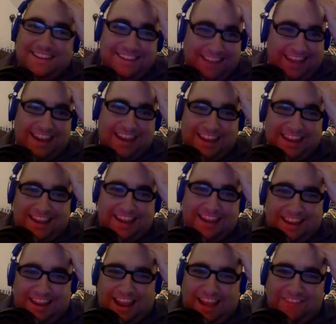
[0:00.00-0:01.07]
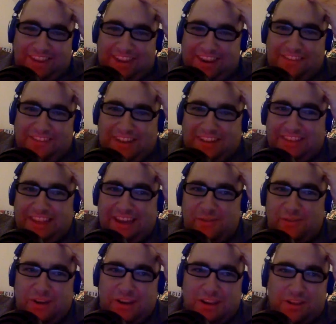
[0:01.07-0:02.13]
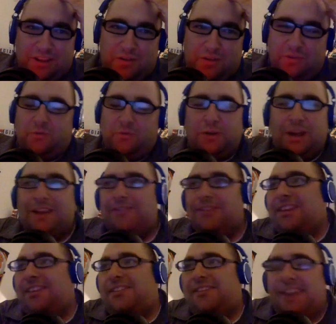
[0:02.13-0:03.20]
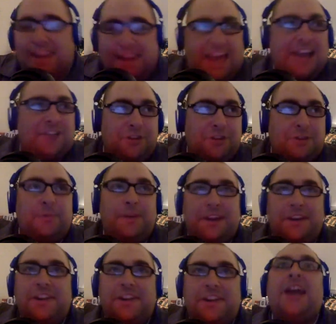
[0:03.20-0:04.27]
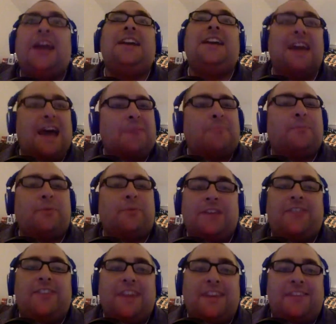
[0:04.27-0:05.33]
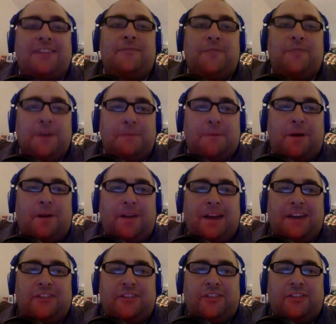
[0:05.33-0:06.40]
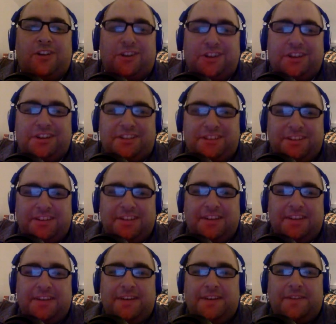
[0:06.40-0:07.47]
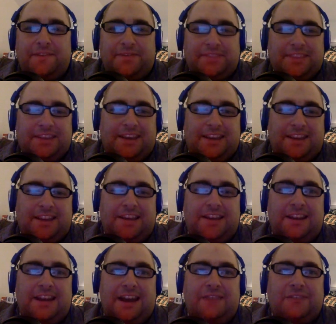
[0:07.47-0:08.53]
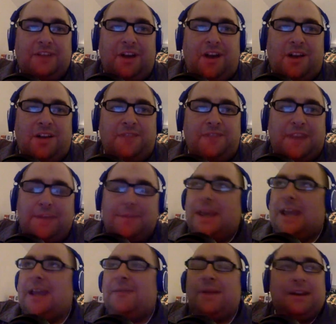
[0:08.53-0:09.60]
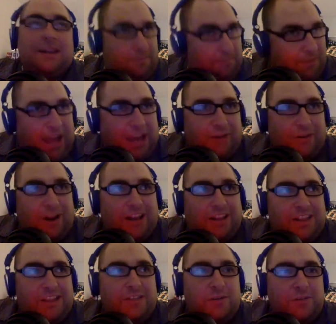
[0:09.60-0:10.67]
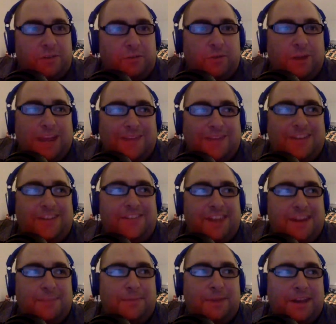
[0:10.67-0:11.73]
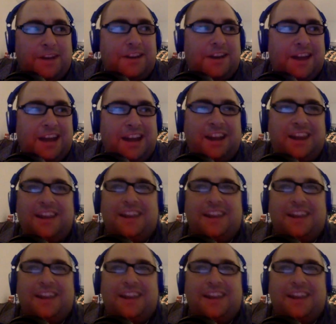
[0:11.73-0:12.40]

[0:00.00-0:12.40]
Yeah, I'm kidding about that one. The Ravens did actually play tonight. Yeah, preseason football has started. And they did have the Hall of Fame game. And ironically, the Ravens did play tonight.